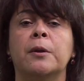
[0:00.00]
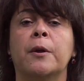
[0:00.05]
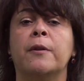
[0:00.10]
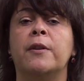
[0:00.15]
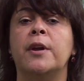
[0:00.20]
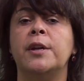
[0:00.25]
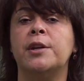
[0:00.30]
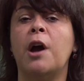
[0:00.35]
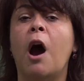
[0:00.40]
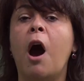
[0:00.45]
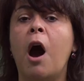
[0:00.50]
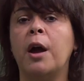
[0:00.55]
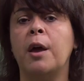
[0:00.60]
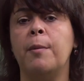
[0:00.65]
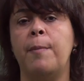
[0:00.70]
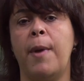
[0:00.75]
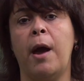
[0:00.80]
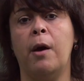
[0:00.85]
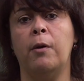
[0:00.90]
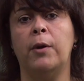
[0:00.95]
they talk
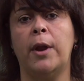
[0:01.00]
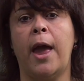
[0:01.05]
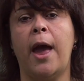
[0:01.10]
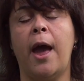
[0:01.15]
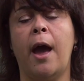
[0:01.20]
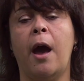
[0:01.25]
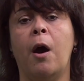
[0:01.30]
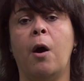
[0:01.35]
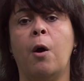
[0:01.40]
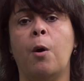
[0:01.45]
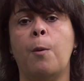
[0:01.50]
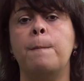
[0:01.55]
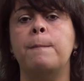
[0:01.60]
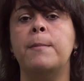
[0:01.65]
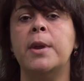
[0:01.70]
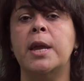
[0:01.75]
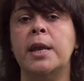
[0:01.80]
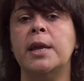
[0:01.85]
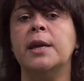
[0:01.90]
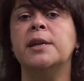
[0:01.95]
about how
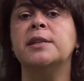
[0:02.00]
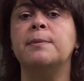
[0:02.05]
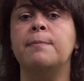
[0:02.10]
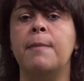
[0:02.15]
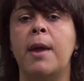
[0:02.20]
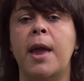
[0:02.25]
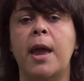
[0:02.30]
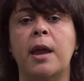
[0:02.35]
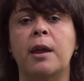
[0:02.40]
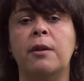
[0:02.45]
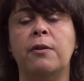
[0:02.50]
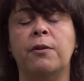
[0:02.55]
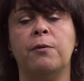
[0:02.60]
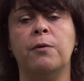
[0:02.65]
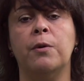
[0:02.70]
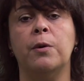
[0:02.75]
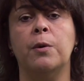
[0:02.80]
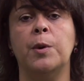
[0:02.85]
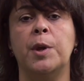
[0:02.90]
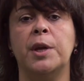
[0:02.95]
meaning is made
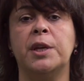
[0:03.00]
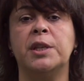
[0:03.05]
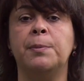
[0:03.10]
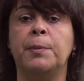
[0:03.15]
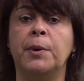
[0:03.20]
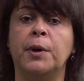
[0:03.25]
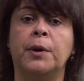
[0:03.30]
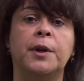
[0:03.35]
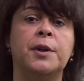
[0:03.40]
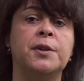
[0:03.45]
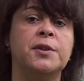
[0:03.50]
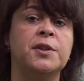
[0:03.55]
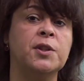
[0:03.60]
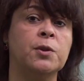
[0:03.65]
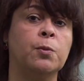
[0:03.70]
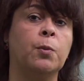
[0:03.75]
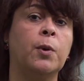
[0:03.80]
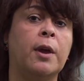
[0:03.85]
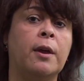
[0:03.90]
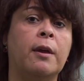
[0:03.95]
through
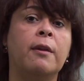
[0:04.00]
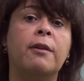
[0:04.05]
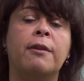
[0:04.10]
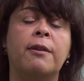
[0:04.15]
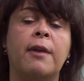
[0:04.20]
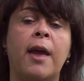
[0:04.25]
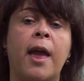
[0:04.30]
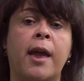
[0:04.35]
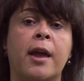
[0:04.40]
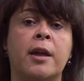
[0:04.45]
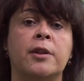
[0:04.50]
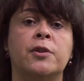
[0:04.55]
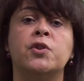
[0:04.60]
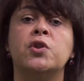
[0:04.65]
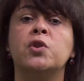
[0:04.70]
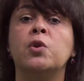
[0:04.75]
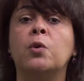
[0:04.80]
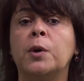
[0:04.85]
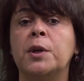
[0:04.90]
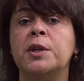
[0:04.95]
experiences with and
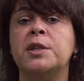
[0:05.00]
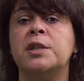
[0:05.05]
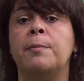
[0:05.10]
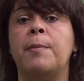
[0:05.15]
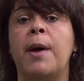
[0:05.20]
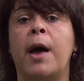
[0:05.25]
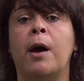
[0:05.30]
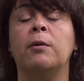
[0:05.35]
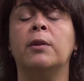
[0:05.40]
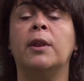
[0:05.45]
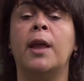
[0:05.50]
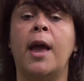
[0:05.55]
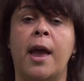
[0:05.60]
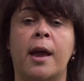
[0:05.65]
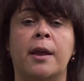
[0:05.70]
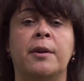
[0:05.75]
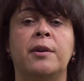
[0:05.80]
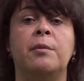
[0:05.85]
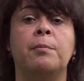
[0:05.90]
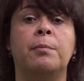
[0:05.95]
stories about
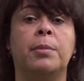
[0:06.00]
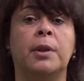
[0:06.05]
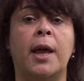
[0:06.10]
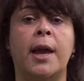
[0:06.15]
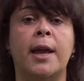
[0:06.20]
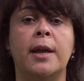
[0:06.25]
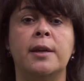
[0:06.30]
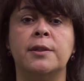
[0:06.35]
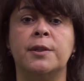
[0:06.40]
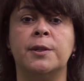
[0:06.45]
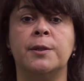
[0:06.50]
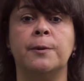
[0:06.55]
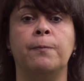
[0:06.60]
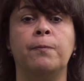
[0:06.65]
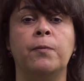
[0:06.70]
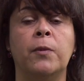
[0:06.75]
land and place.